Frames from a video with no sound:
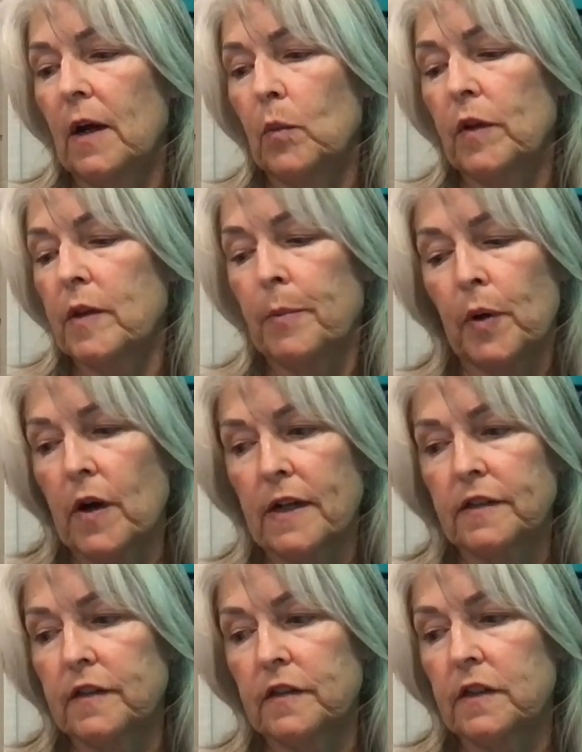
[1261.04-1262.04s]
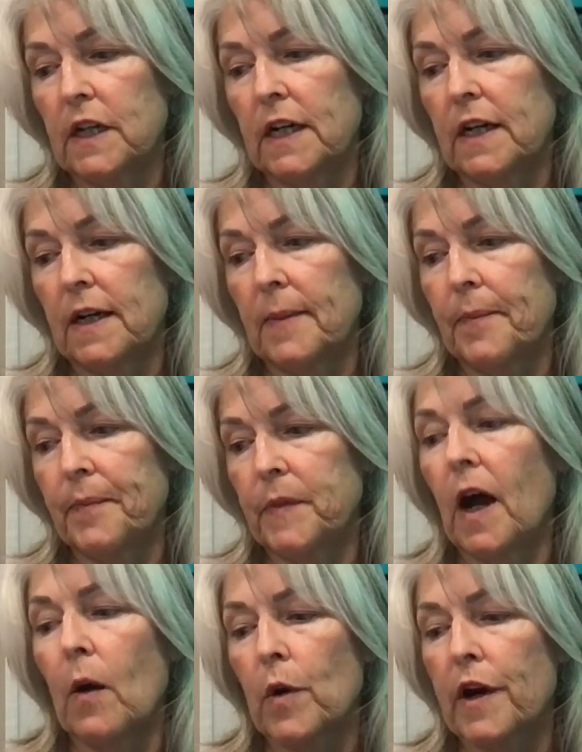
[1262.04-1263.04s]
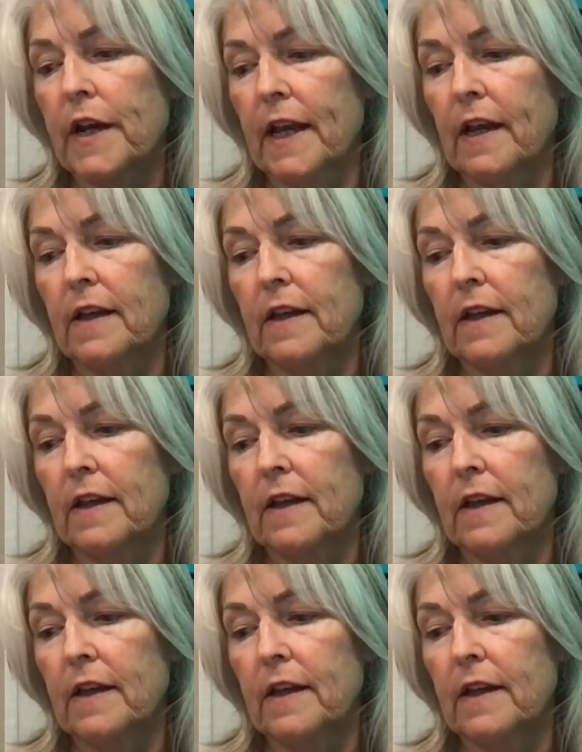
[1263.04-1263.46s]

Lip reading: with the bars not working.